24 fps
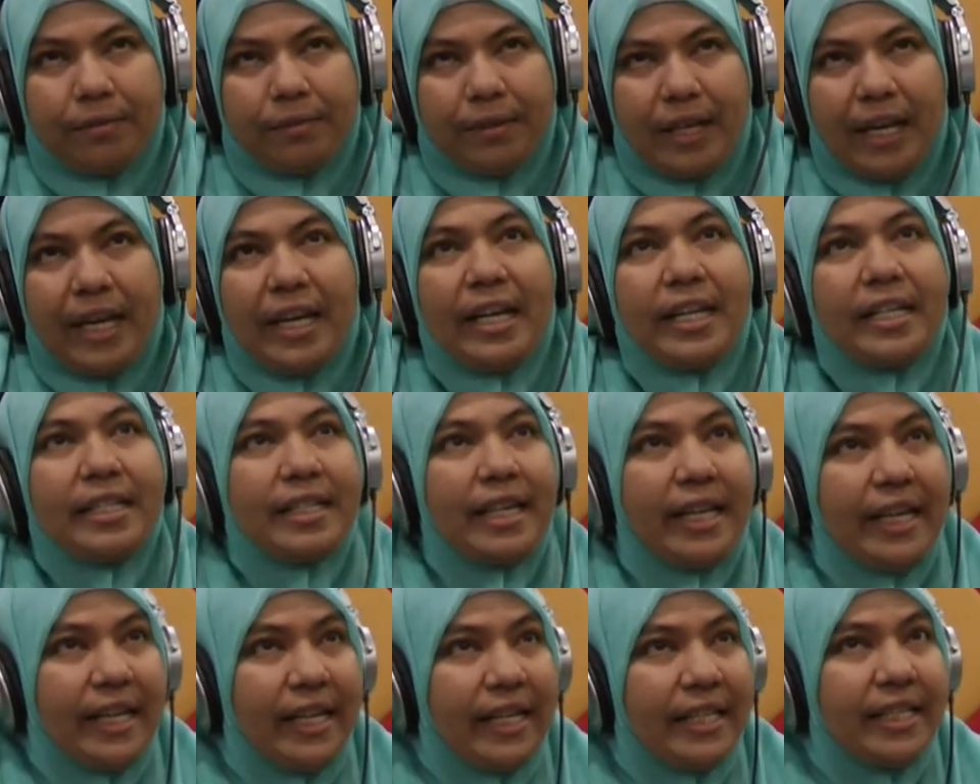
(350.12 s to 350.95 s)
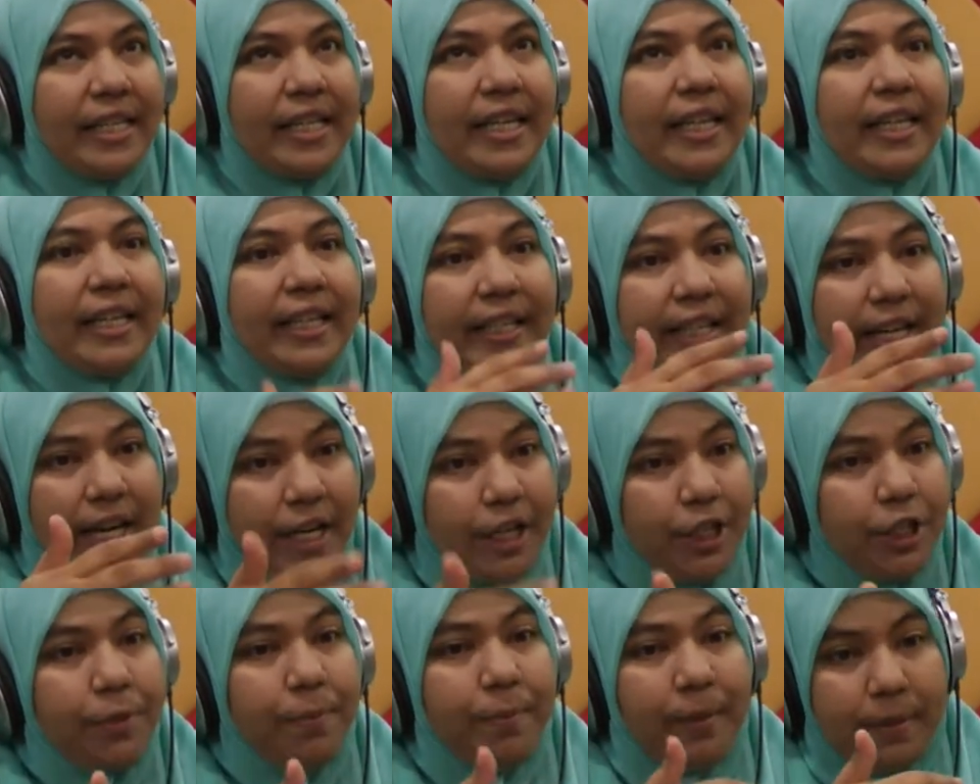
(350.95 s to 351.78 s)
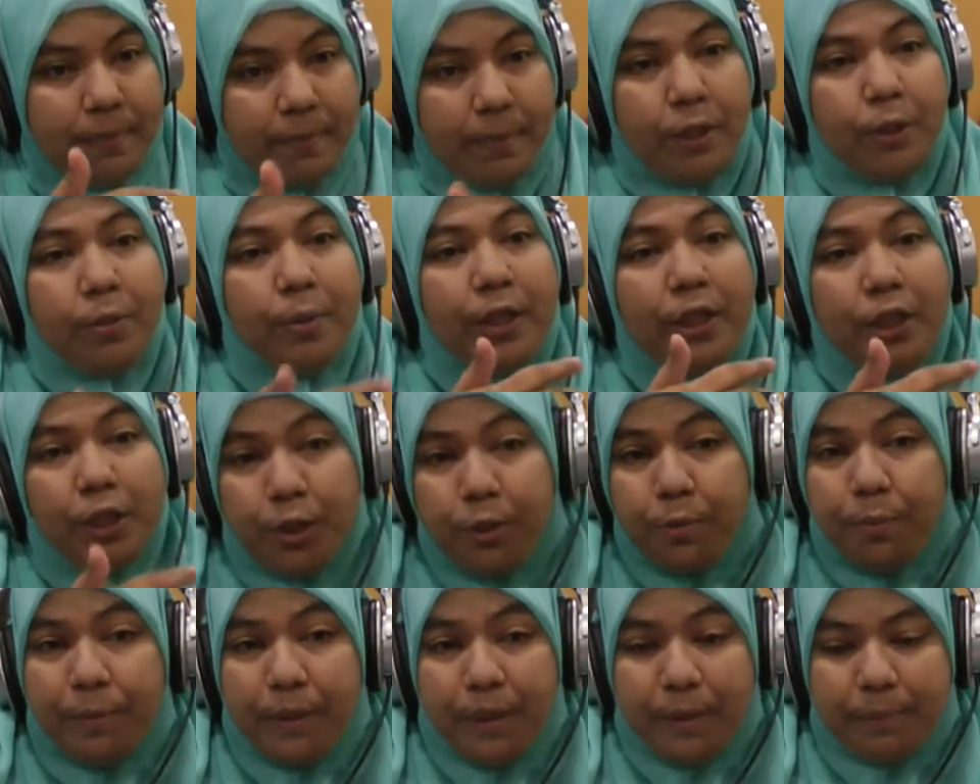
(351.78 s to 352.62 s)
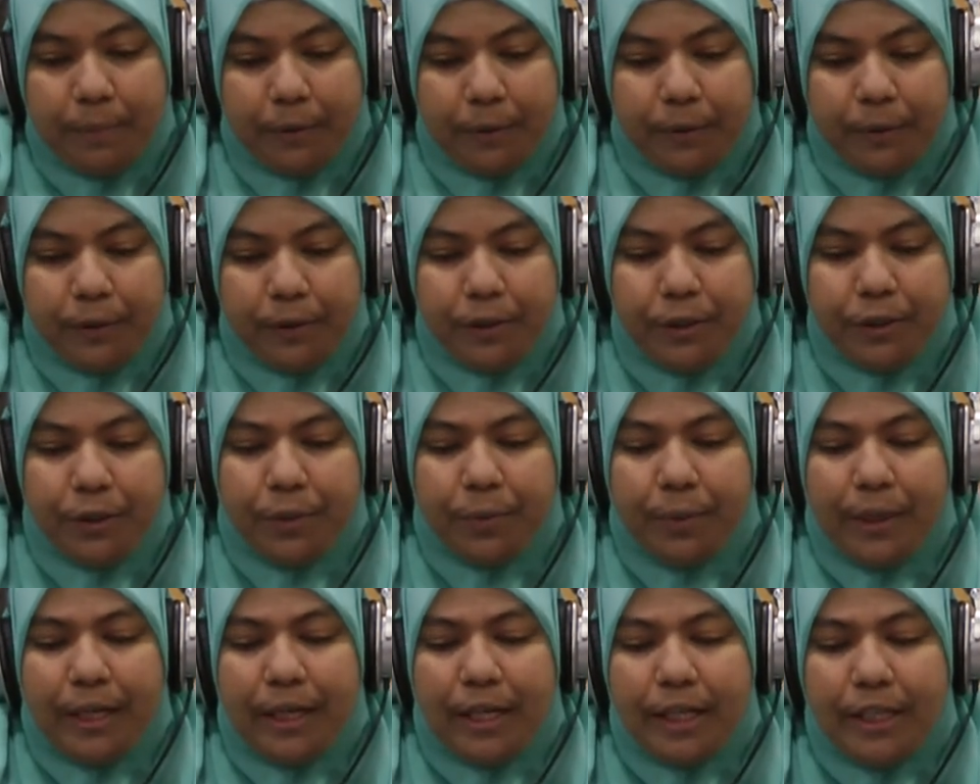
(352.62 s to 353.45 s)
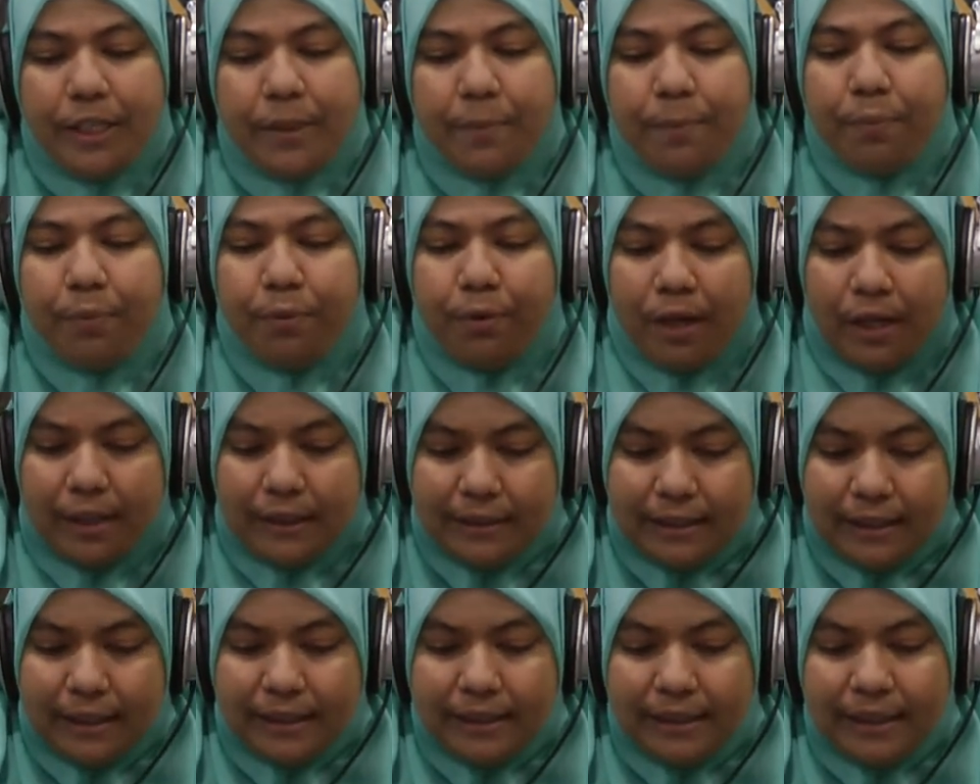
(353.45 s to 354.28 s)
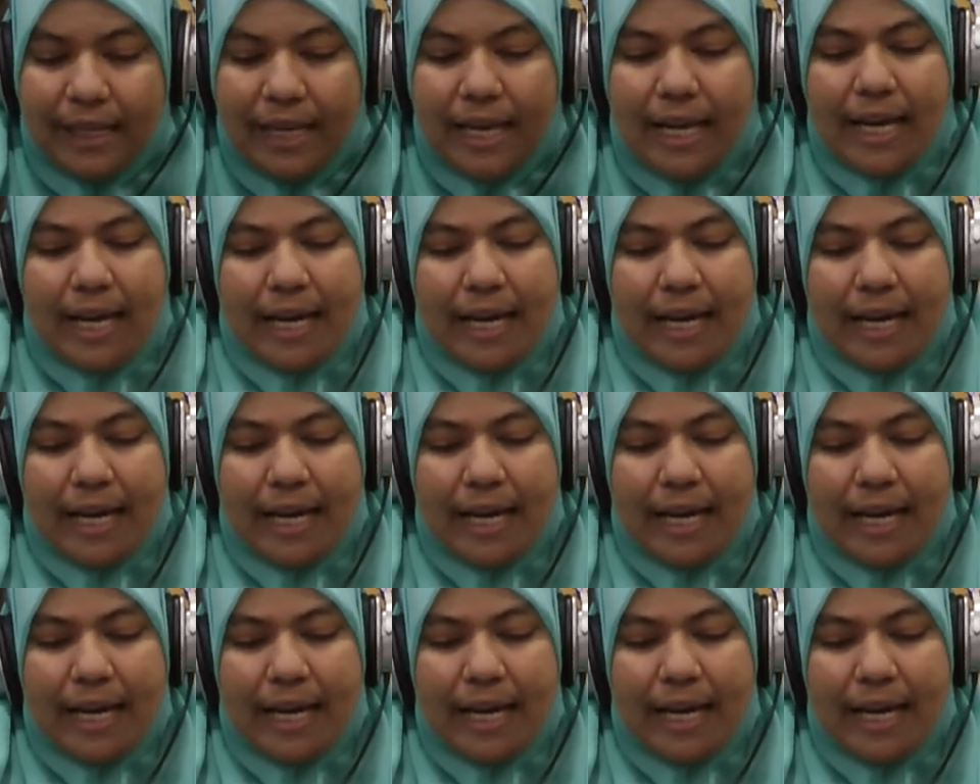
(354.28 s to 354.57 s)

it is an engagement between two people. So it is a process.